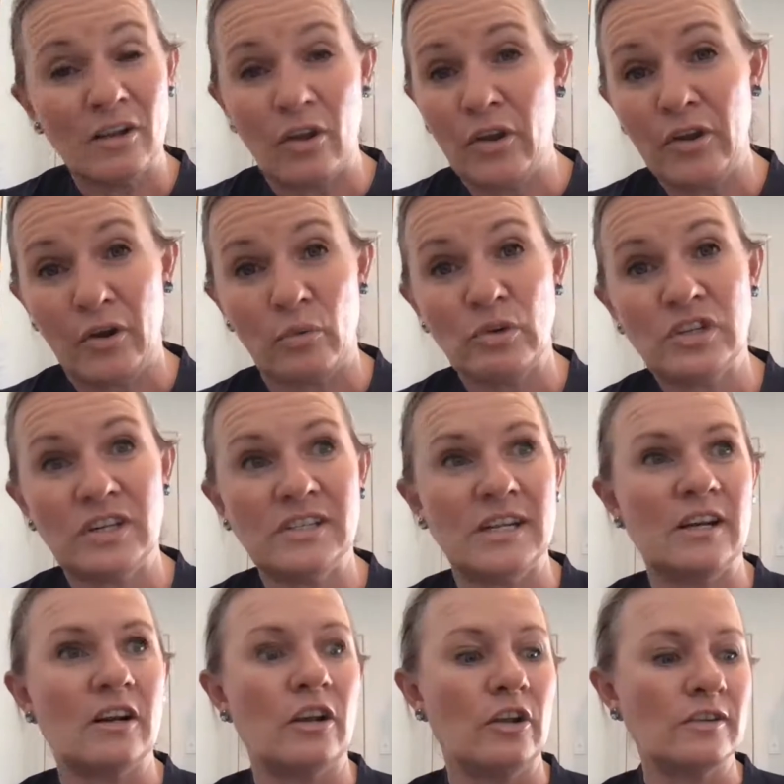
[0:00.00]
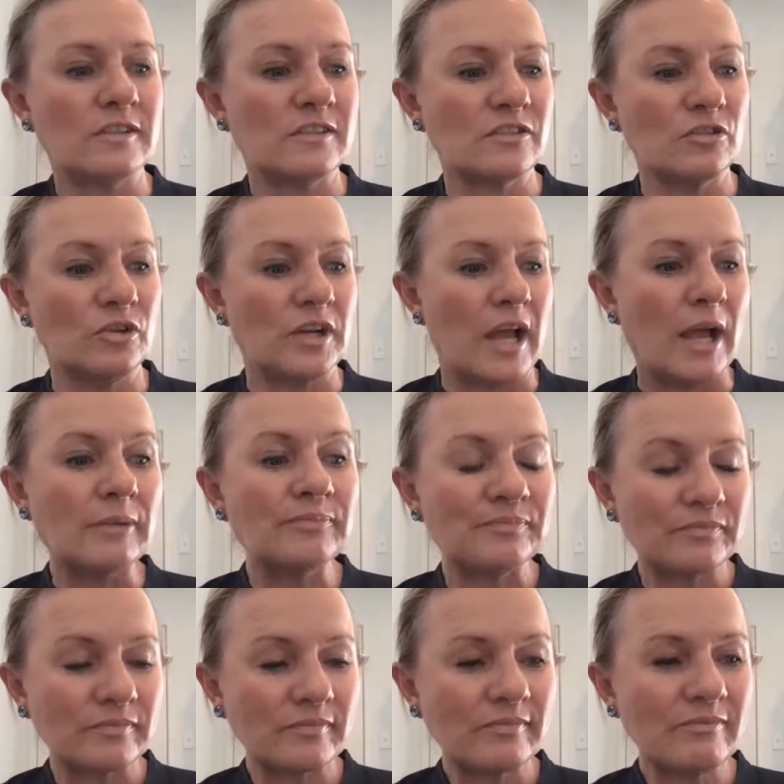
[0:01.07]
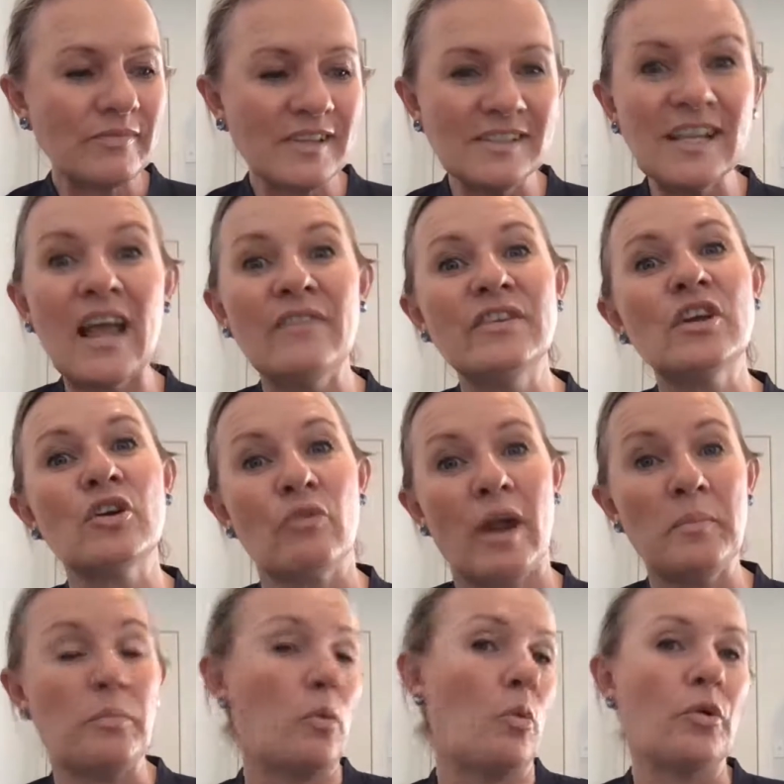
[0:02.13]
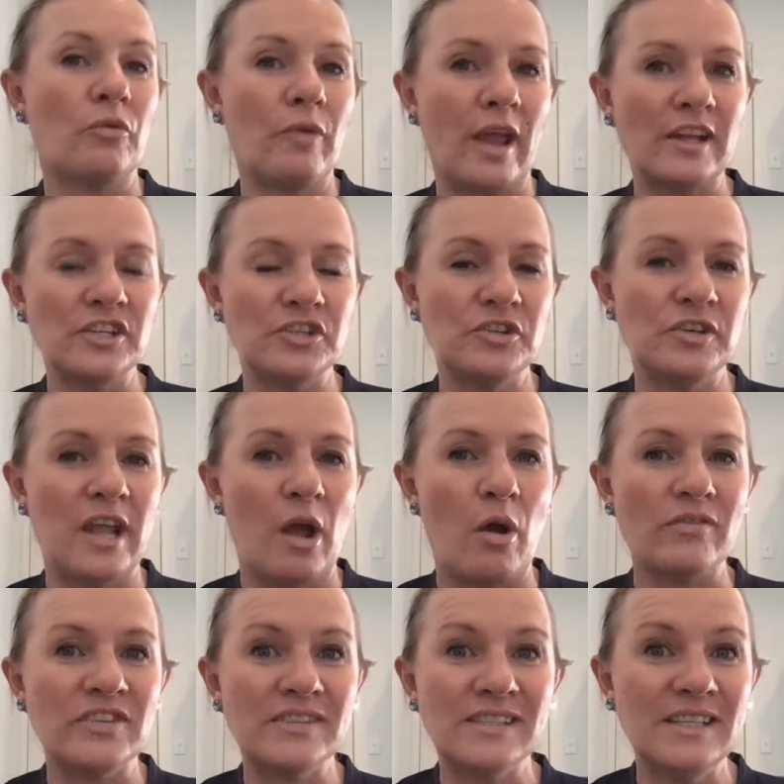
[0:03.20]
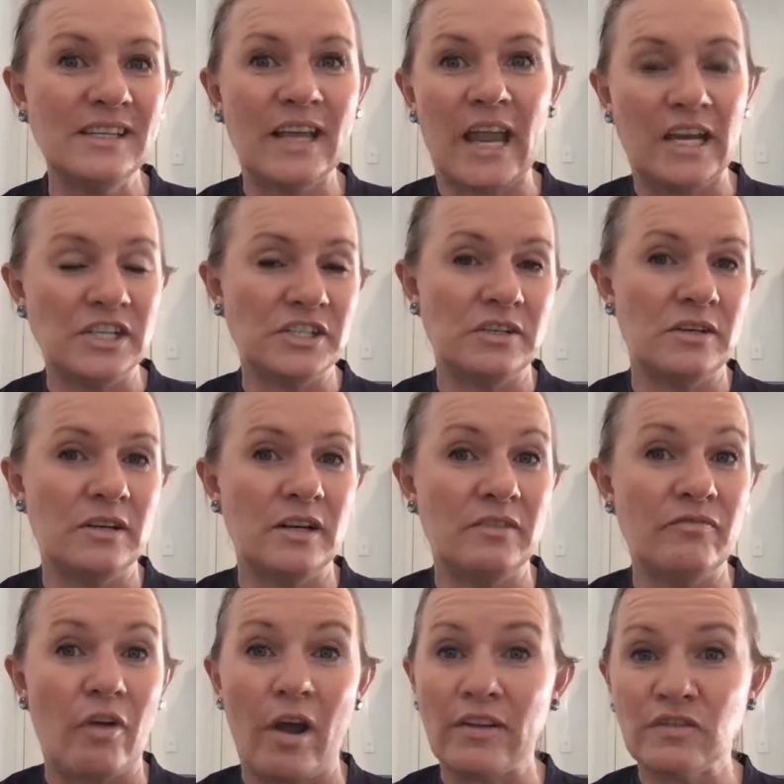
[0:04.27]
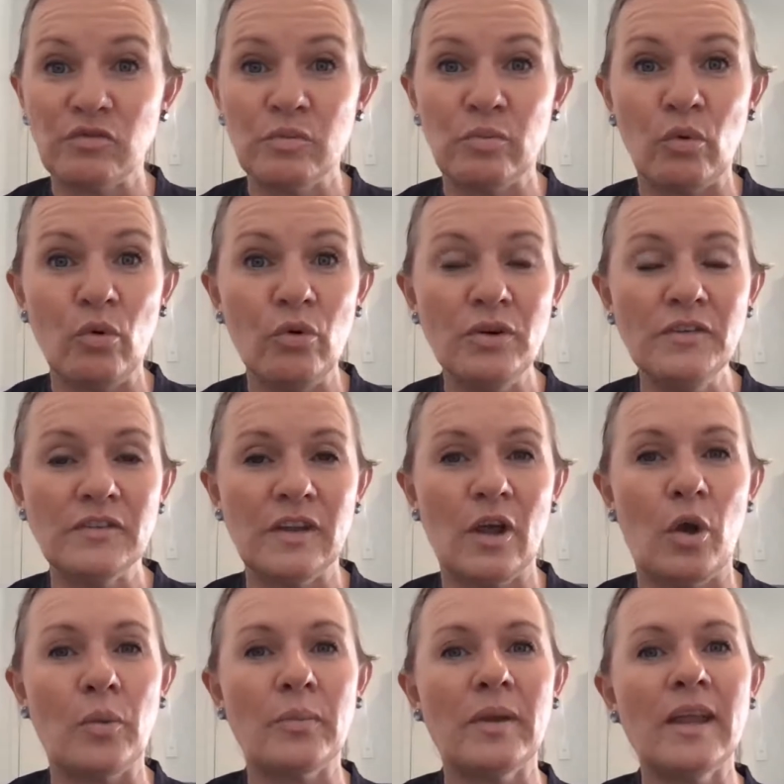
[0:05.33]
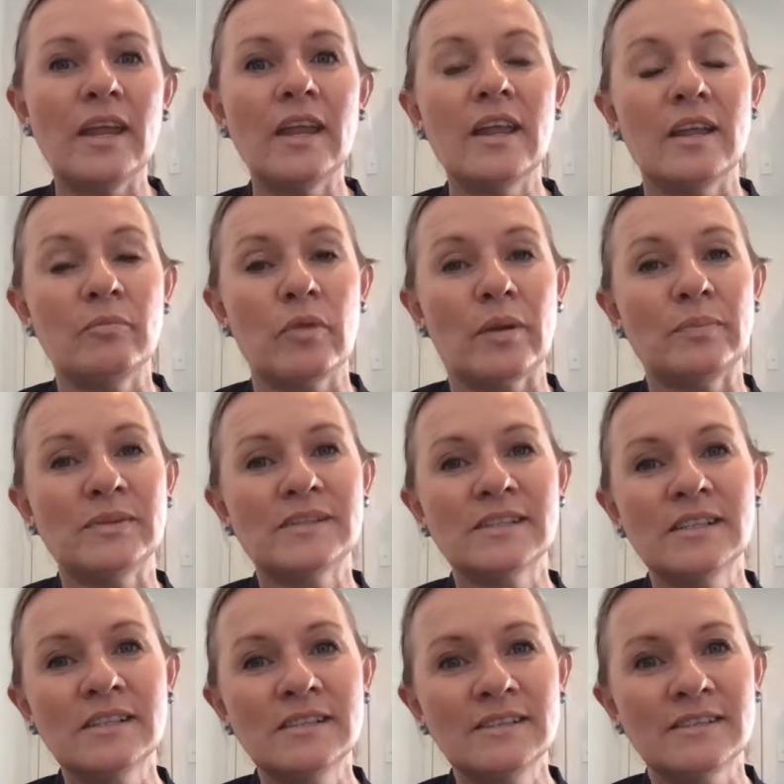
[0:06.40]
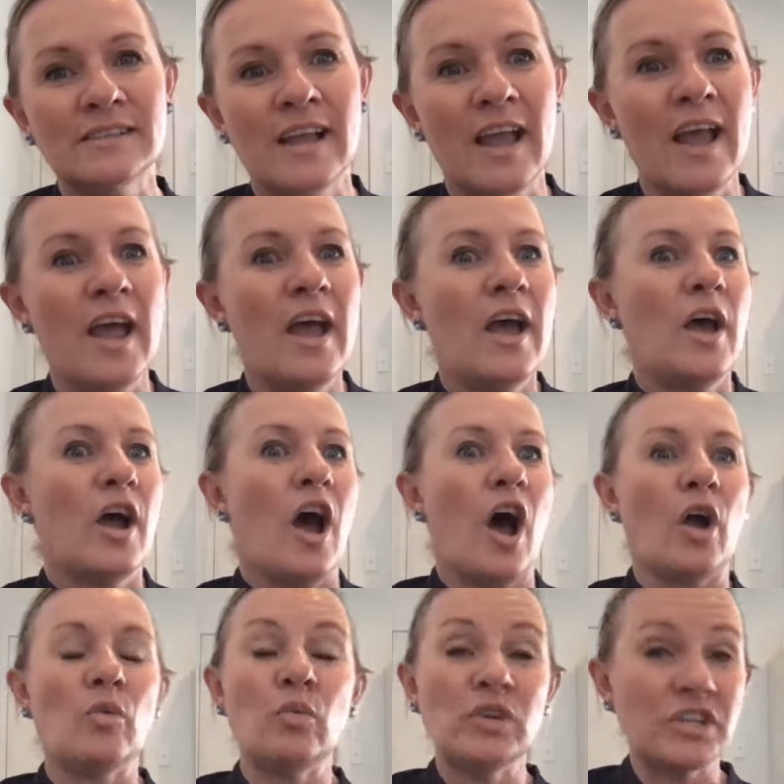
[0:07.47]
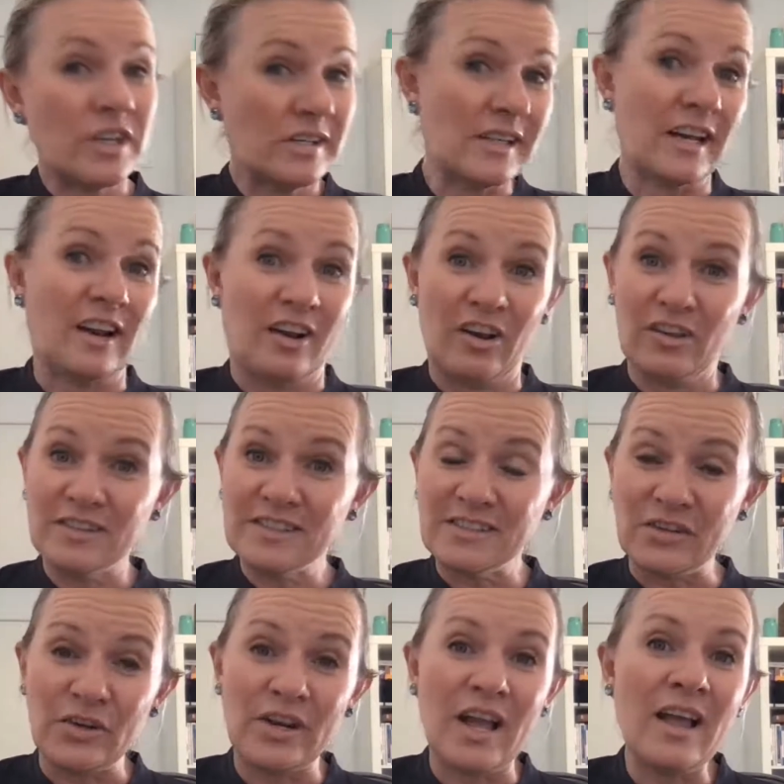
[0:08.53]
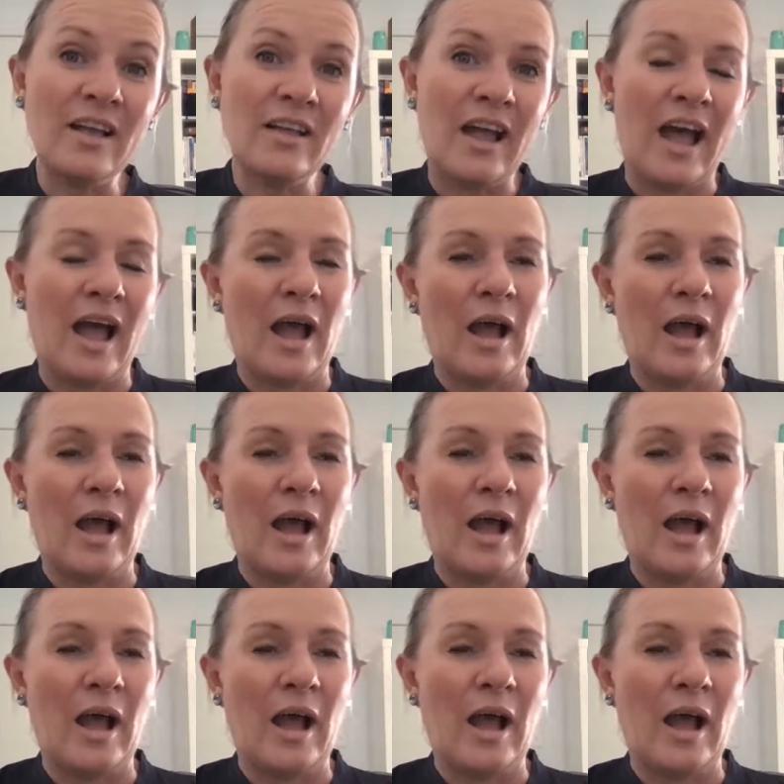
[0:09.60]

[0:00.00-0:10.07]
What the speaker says: learned, I wish I'd done it a lot sooner, is having a great board around you. Now I've just engaged an advisory board to help me in my business. I wish I'd done it a lot sooner.